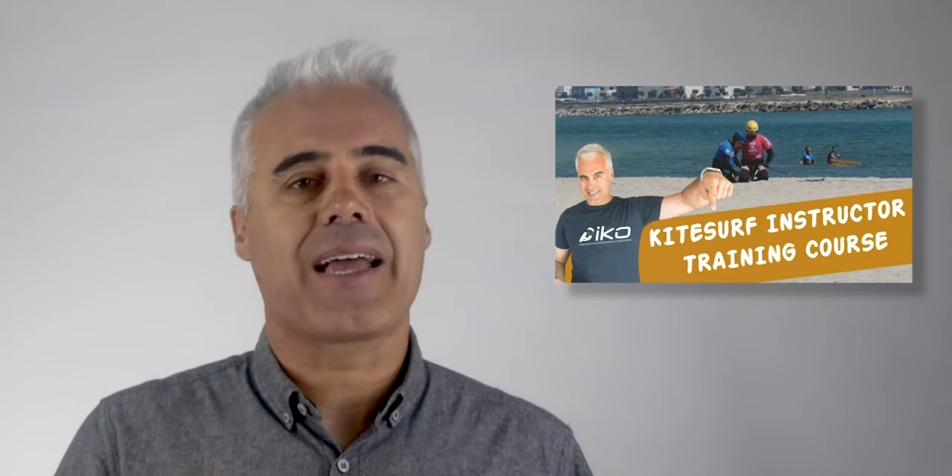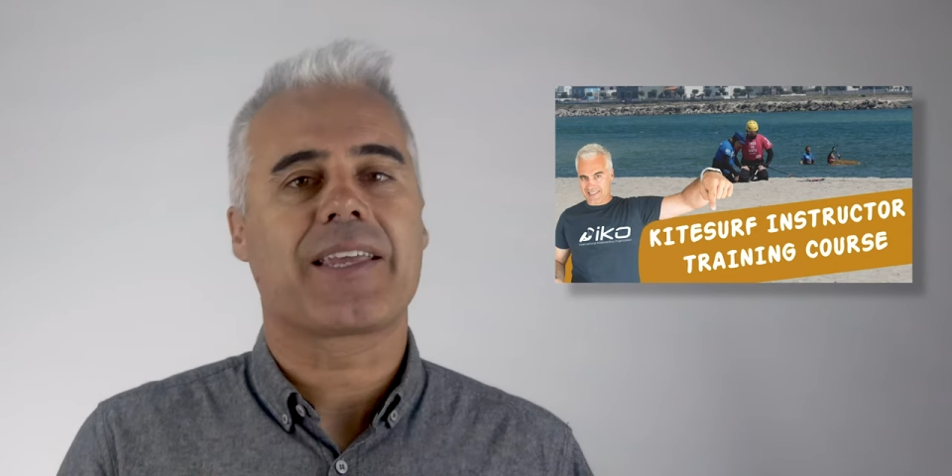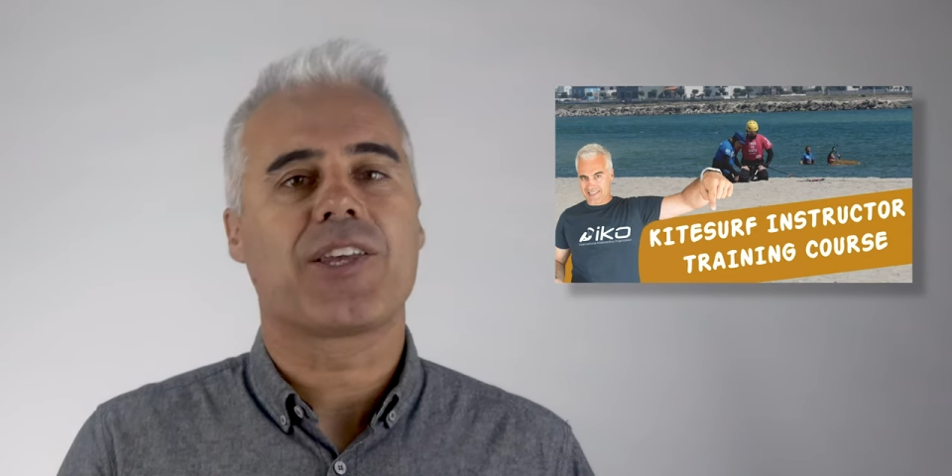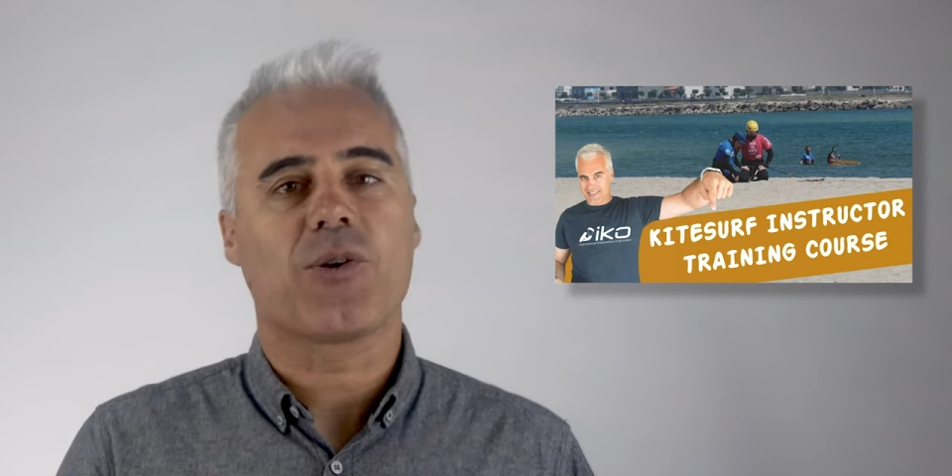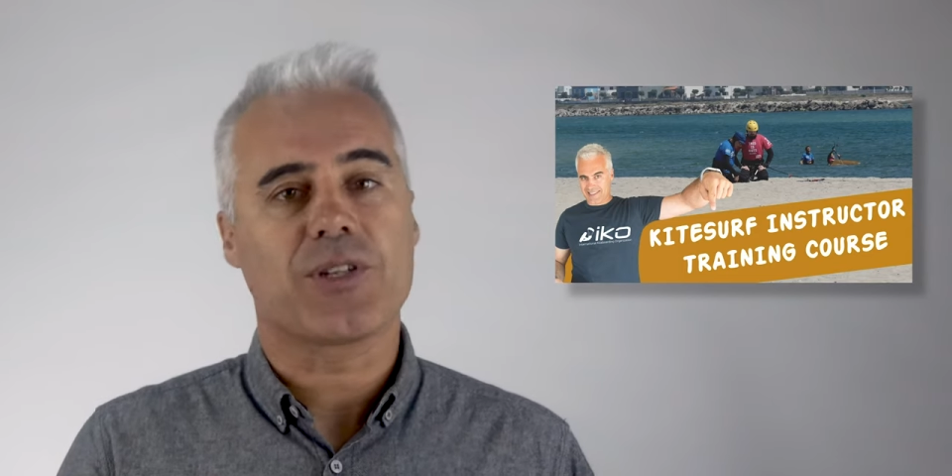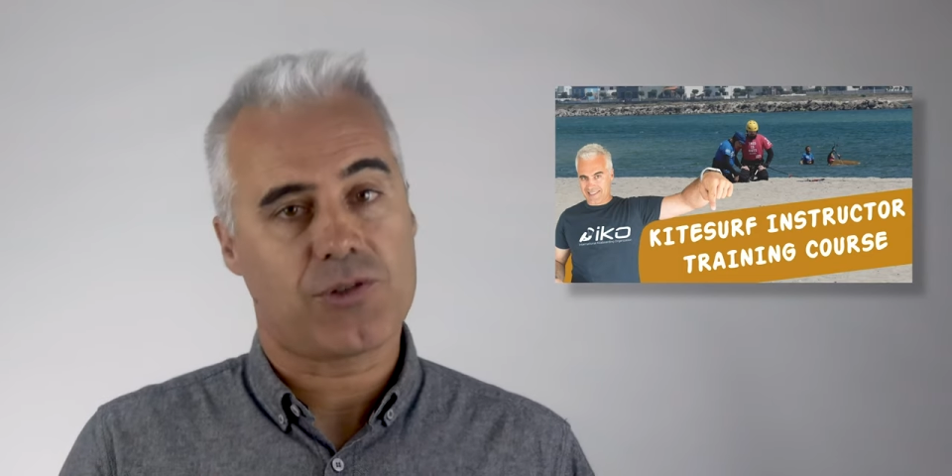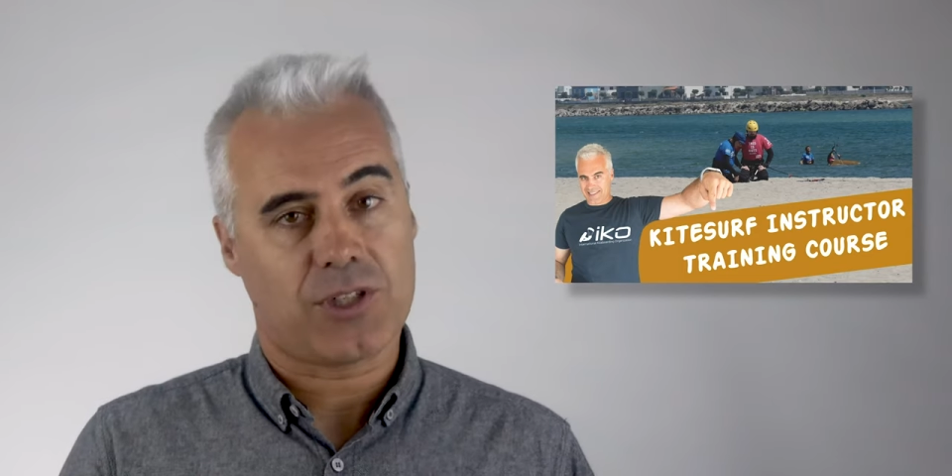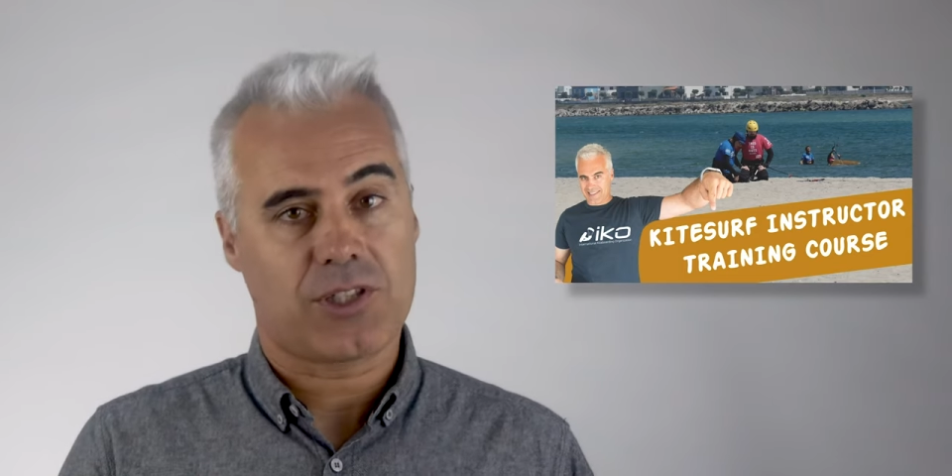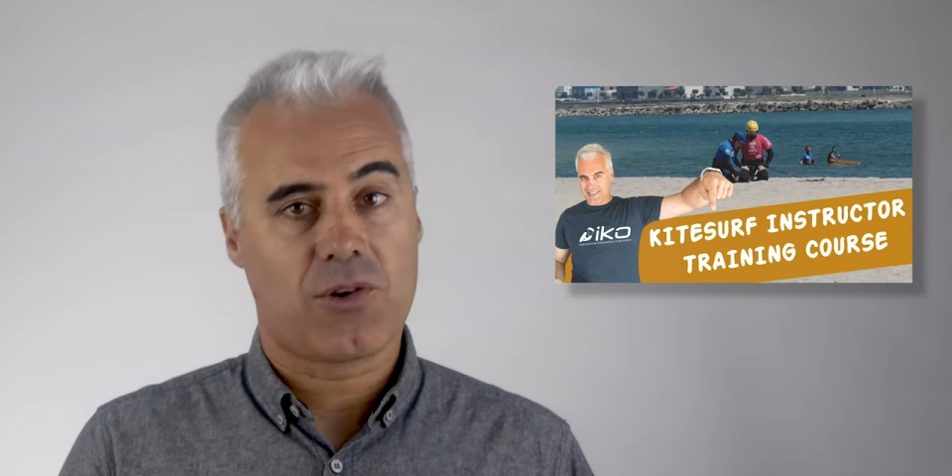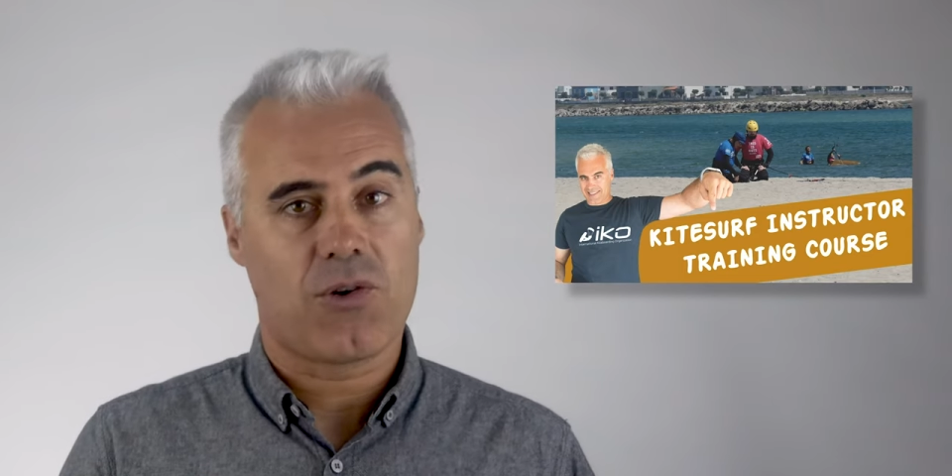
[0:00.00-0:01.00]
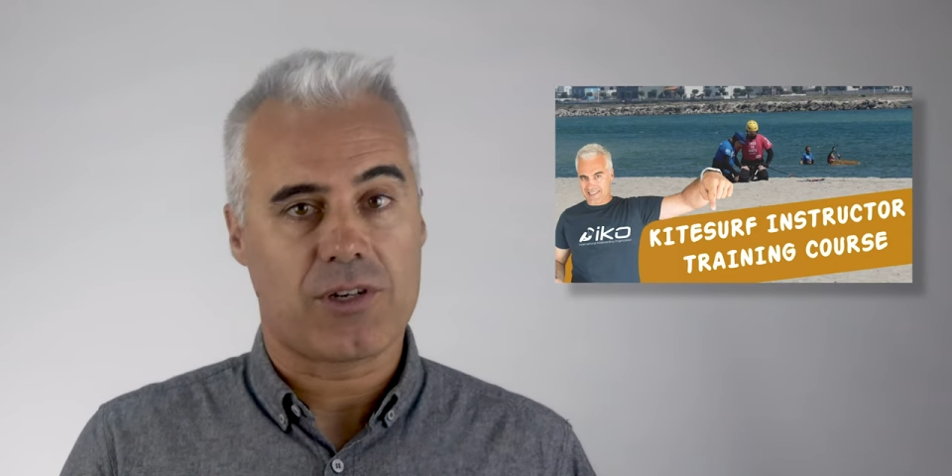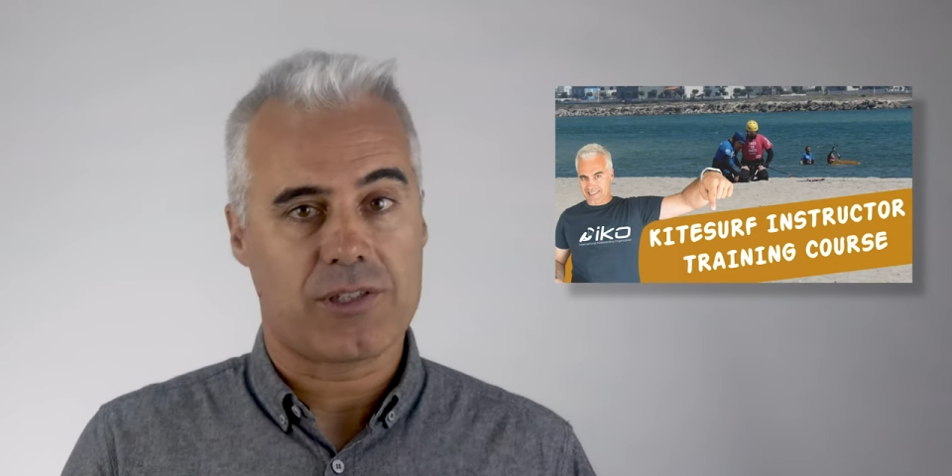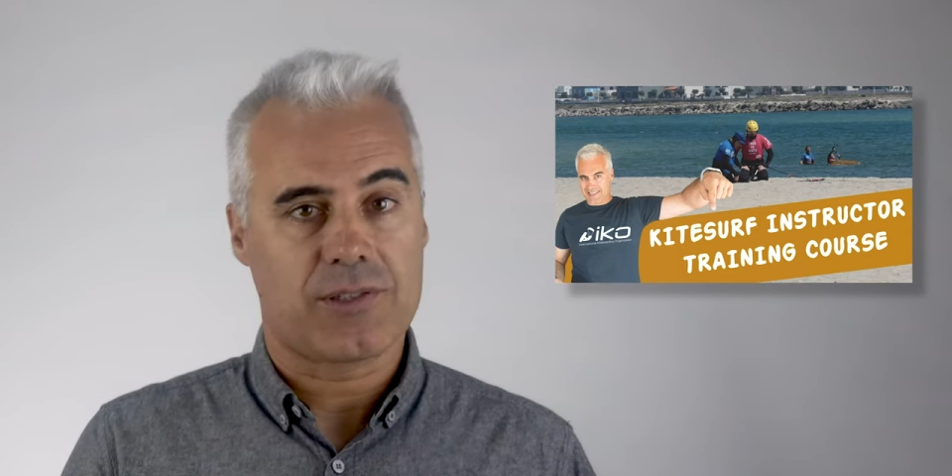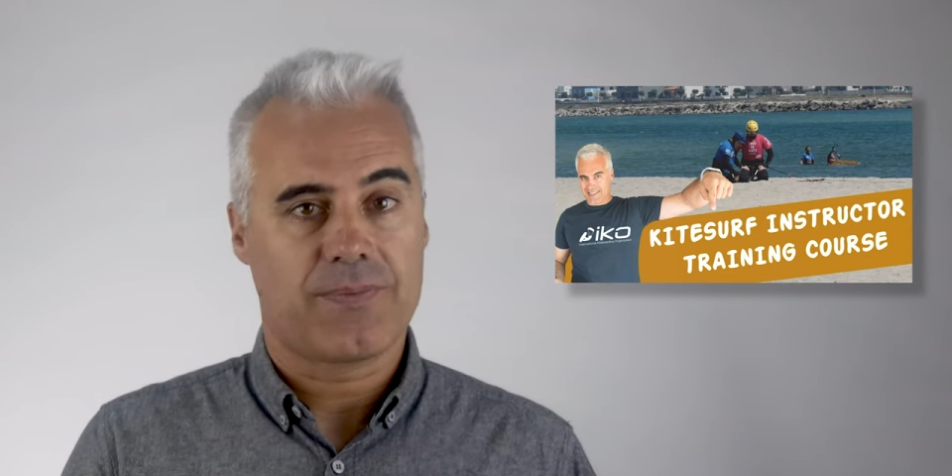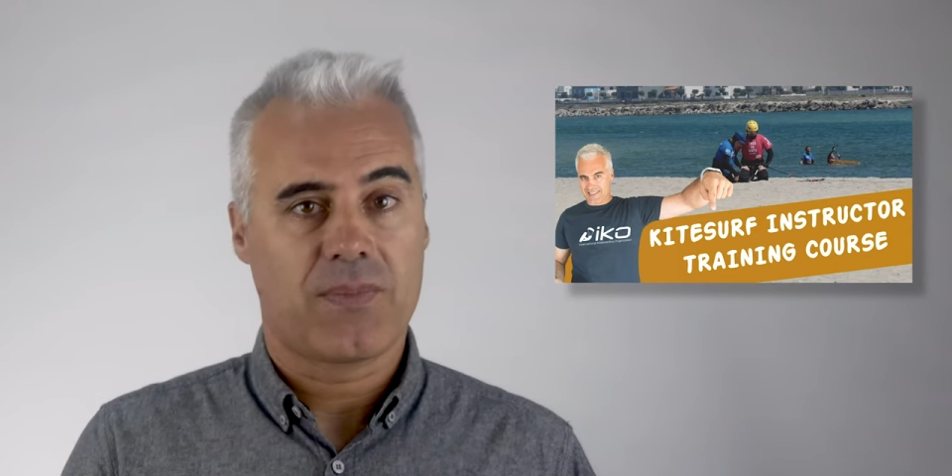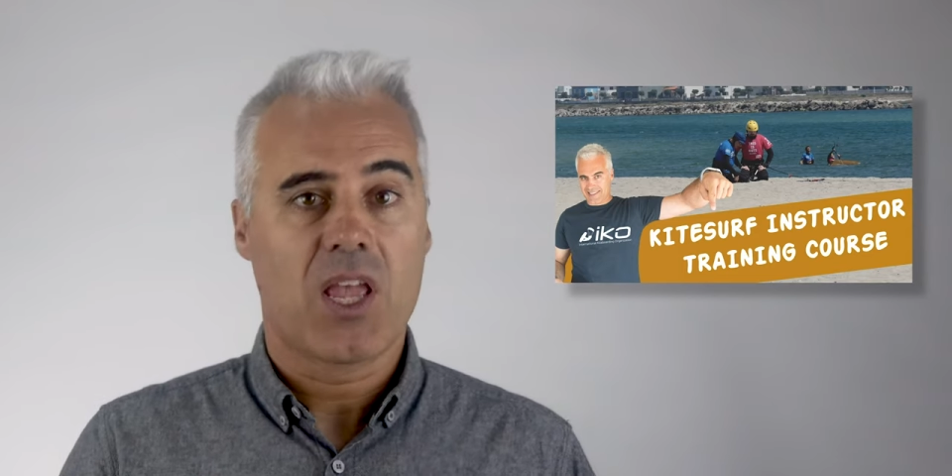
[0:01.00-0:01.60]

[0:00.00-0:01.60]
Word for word: IKO instructor course.